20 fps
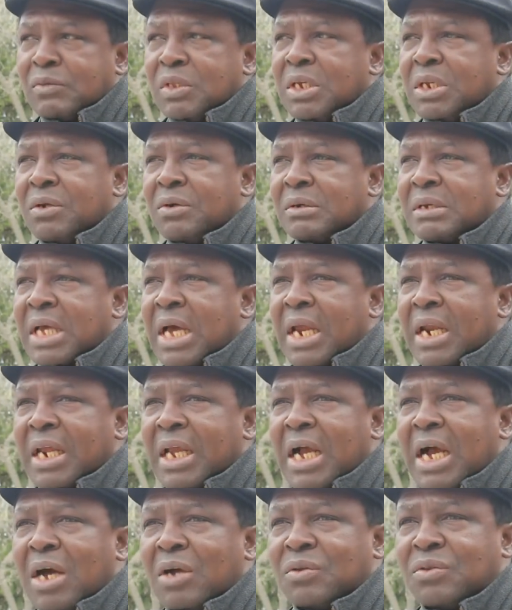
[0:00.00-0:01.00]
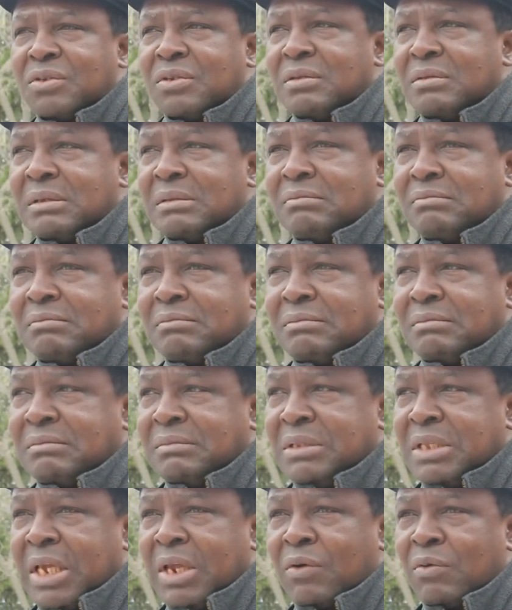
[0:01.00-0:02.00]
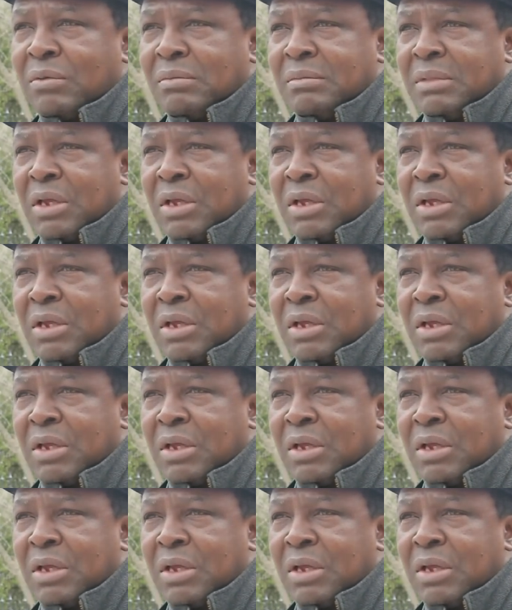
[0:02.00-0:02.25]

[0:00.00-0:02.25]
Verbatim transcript: you know, carrying out the,